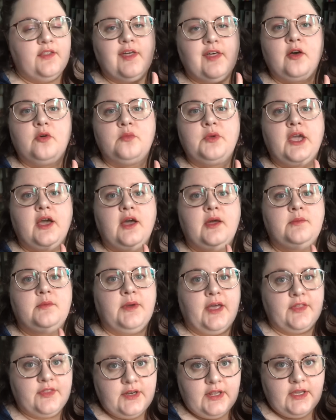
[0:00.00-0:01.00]
That will be on
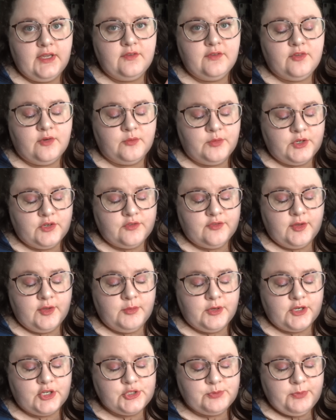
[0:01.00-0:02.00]
Bethany from Beautifully
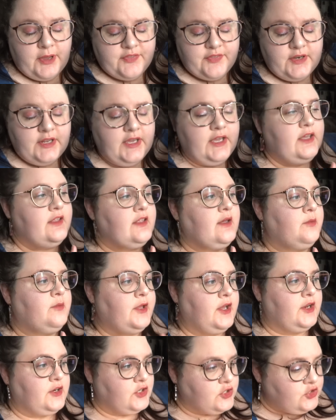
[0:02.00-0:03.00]
Bookish Bethany. That will
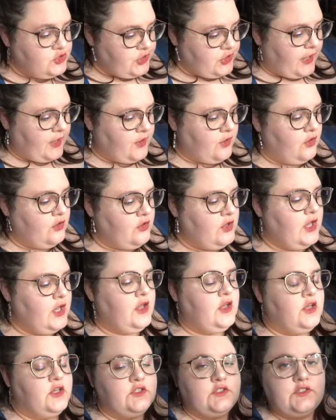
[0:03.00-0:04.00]
be on her channel.
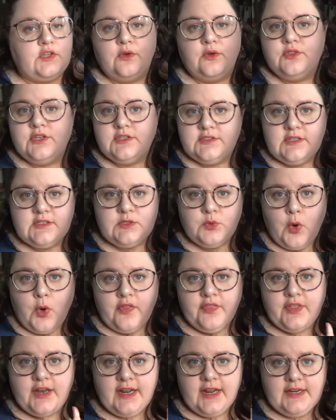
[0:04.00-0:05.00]
So this is
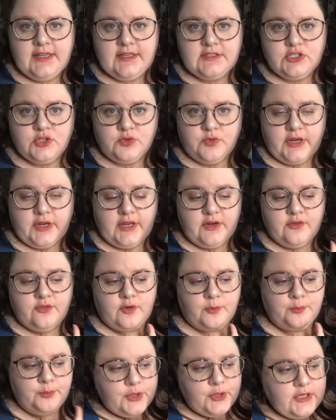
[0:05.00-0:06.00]
one that I need to read
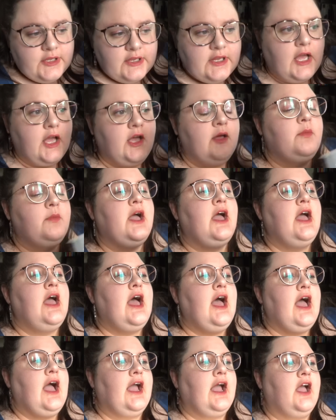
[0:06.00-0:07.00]
for book club.
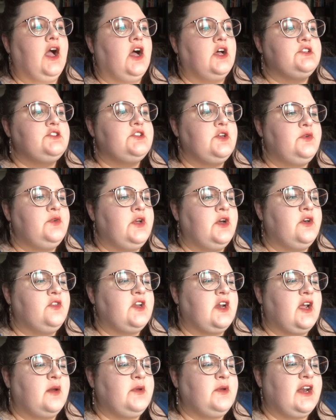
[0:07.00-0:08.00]
I also know
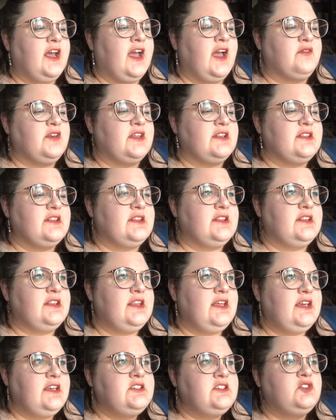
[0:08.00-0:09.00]
that I'm going to have at
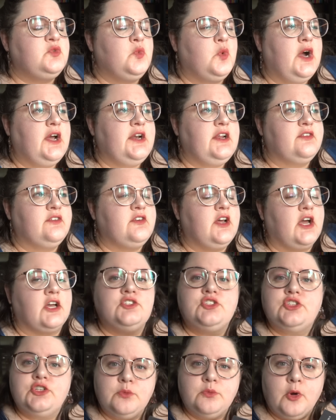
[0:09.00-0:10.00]
least one, if
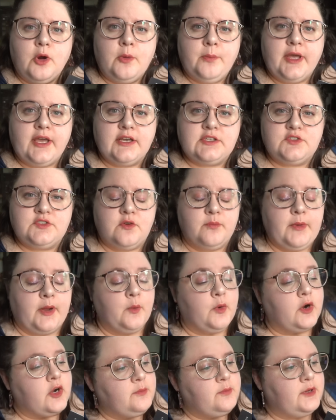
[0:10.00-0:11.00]
not two more picks for my
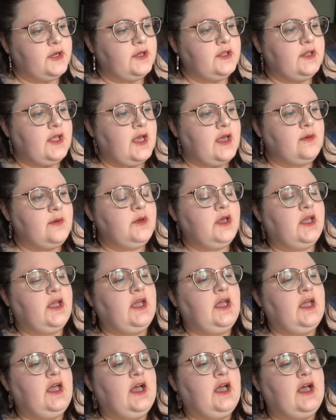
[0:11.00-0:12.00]
workbook club.
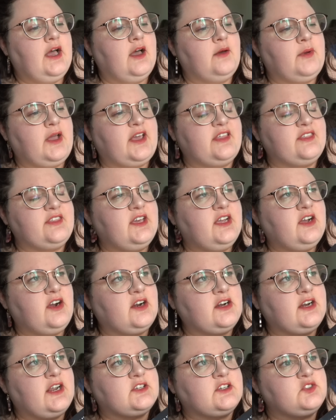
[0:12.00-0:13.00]
Um, I think
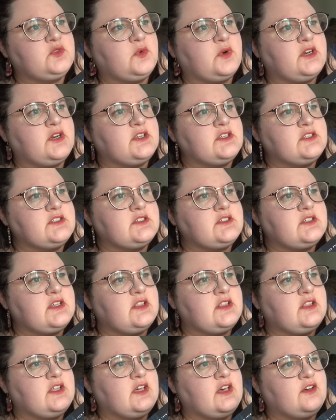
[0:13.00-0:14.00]
our next one is
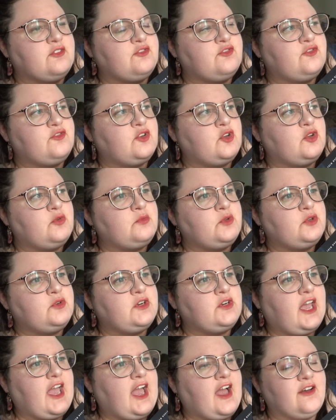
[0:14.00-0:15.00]
the Full
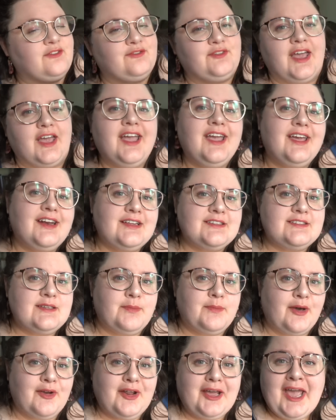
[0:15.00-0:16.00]
Moon Cafe, and it's
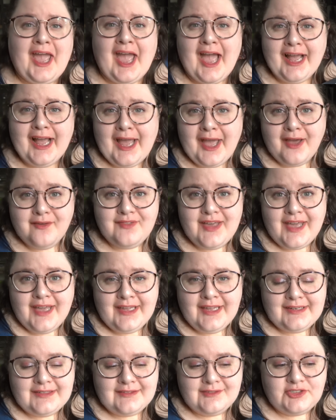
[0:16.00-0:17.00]
about a cat
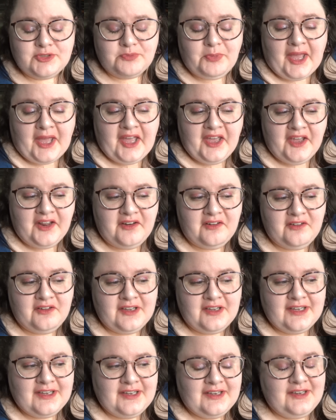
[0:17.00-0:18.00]
cafe in Japan.
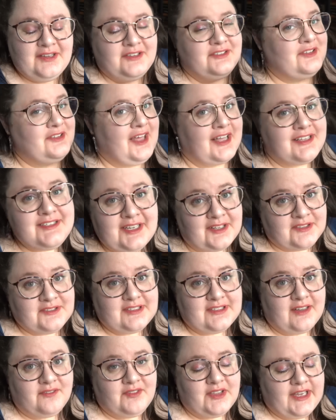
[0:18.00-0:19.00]
So that
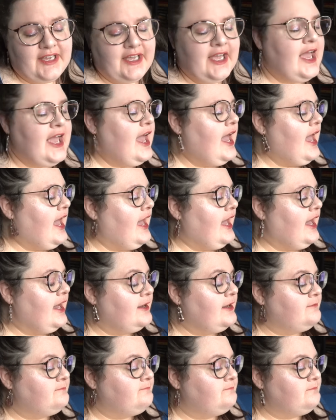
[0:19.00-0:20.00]
sounds lovely.
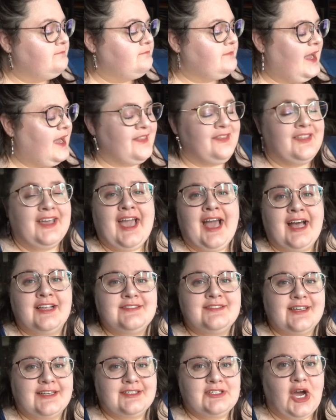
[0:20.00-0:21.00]
Um, and the
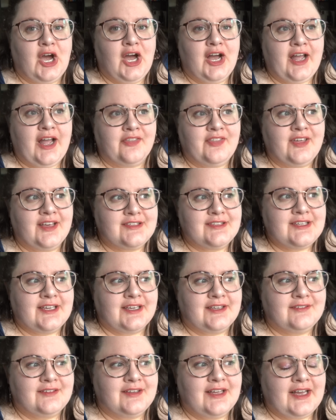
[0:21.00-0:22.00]
cats like talk. I think it's
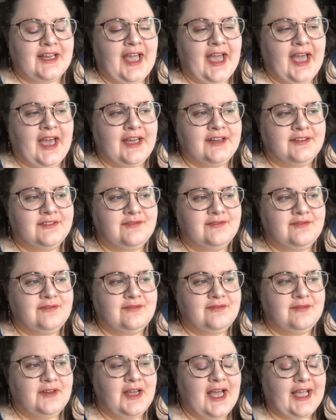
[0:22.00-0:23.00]
like a cat
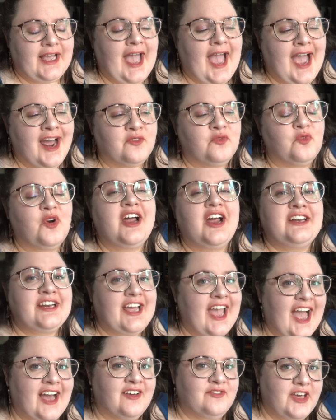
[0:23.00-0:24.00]
a cat run
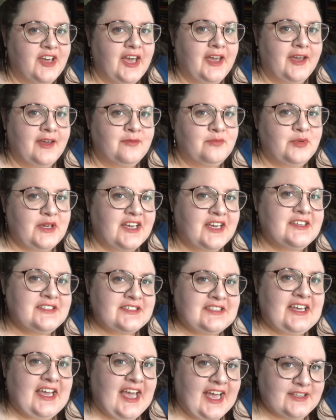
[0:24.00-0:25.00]
cafe
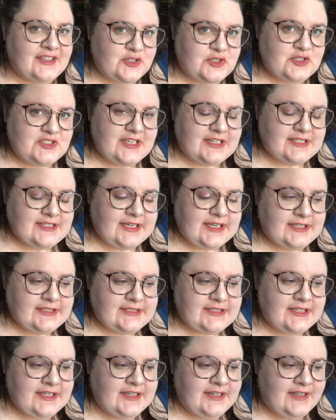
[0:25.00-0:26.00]
because the cats are sentient